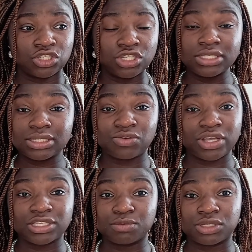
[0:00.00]
Jesus
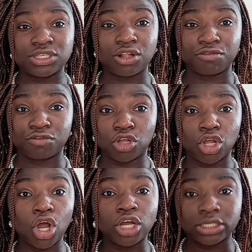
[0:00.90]
Christ himself,
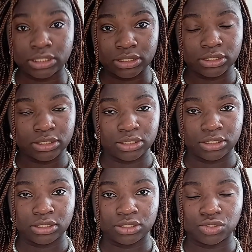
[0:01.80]
God
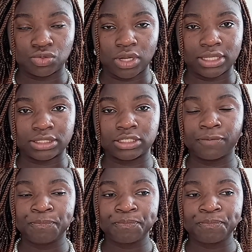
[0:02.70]
to us.